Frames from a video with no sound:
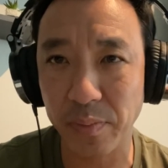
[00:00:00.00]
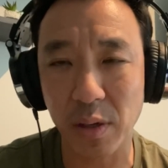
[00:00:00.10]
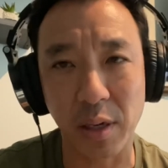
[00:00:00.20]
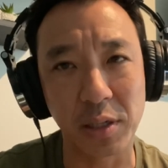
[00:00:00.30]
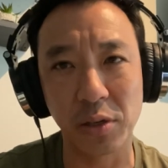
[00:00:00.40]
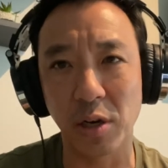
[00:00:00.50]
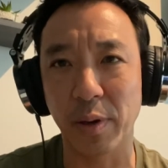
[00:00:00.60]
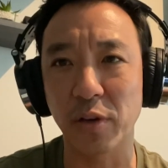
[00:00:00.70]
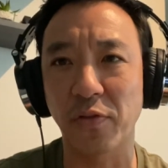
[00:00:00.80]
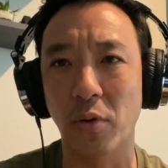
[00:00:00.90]
Continue to
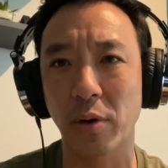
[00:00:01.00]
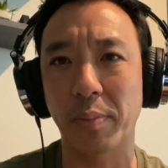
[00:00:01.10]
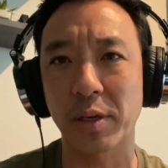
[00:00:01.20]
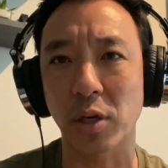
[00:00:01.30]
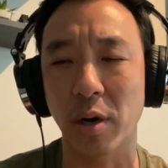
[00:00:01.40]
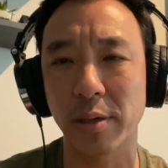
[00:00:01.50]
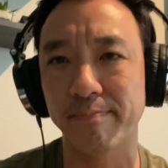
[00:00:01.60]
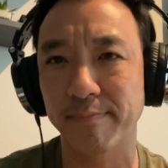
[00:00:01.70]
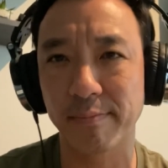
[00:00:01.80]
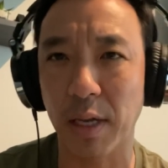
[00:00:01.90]
punch forward, punch hard,
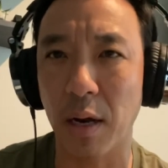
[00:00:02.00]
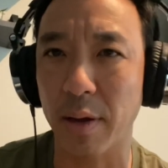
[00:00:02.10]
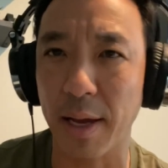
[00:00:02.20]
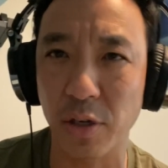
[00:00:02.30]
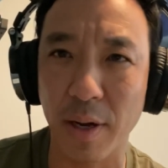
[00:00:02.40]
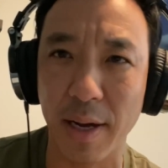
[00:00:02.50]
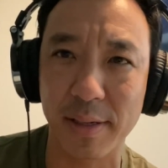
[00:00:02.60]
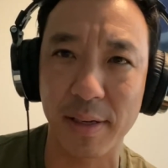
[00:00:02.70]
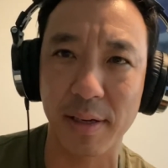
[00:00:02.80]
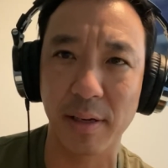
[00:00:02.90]
and I'll catch you guys
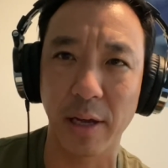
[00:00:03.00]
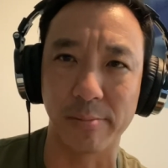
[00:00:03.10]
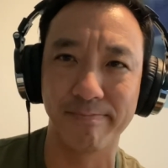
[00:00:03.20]
later.